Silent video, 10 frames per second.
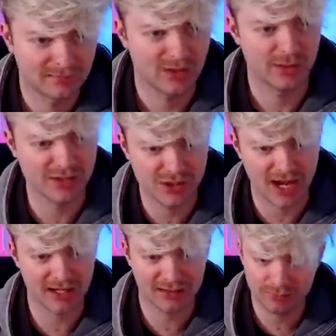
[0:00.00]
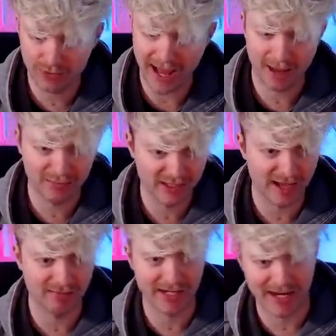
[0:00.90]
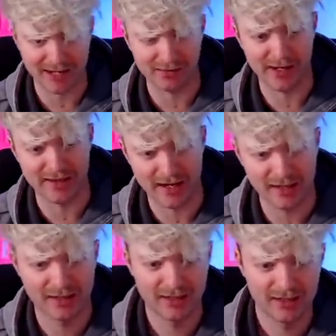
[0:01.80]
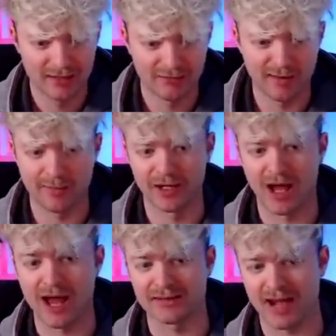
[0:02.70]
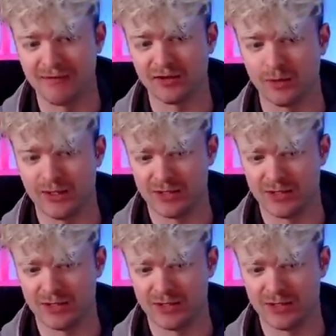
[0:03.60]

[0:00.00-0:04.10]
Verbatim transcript: Queen check. We'll happily get right out of the way there. Remember, guys, after queen